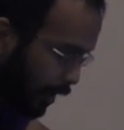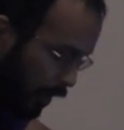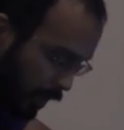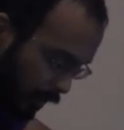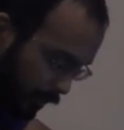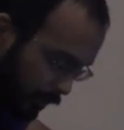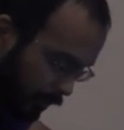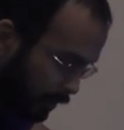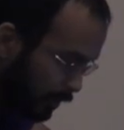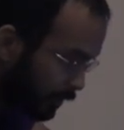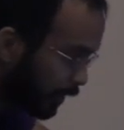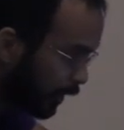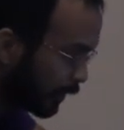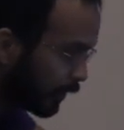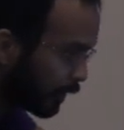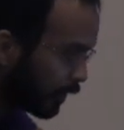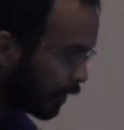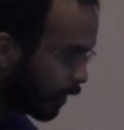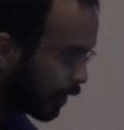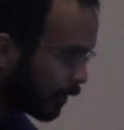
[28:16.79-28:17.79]
if there's
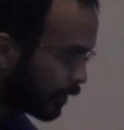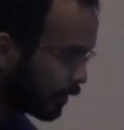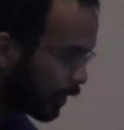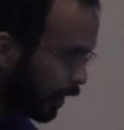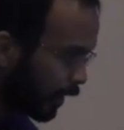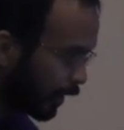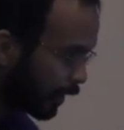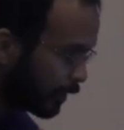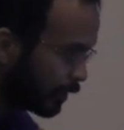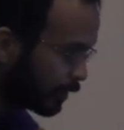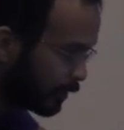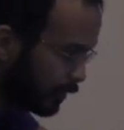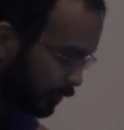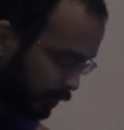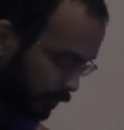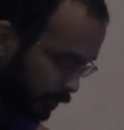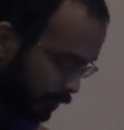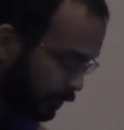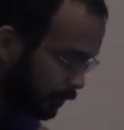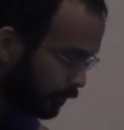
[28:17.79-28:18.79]
nothing already talking
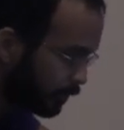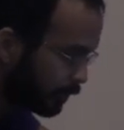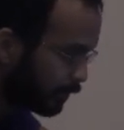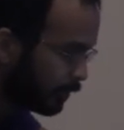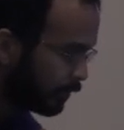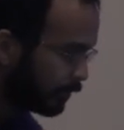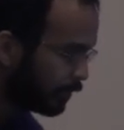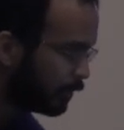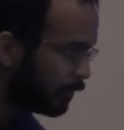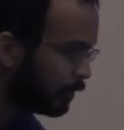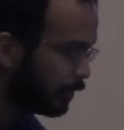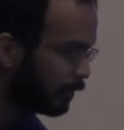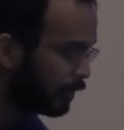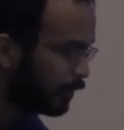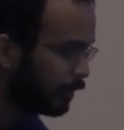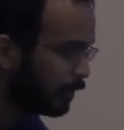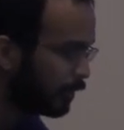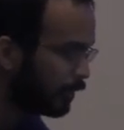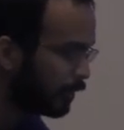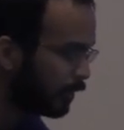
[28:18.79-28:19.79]
to
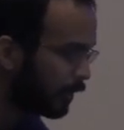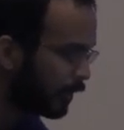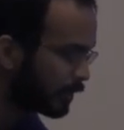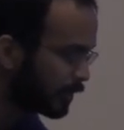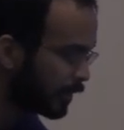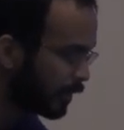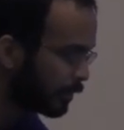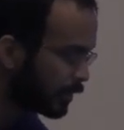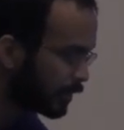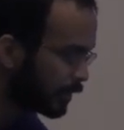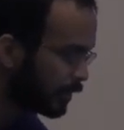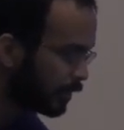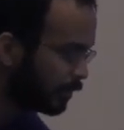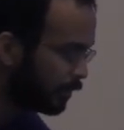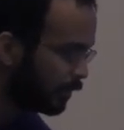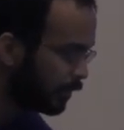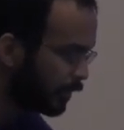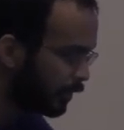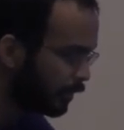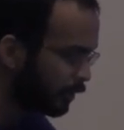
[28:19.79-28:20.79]
a
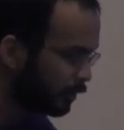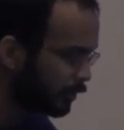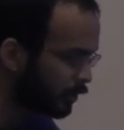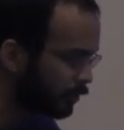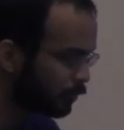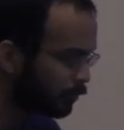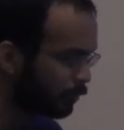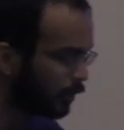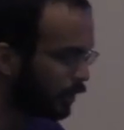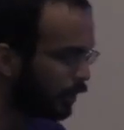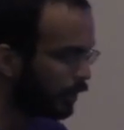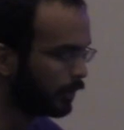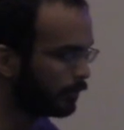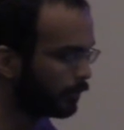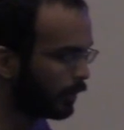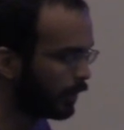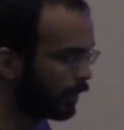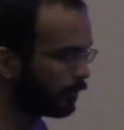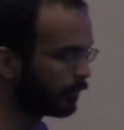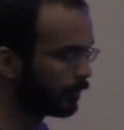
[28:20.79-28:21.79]
subsystem, it'll just run
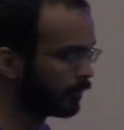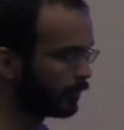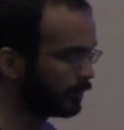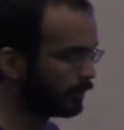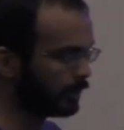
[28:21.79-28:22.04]
whatever the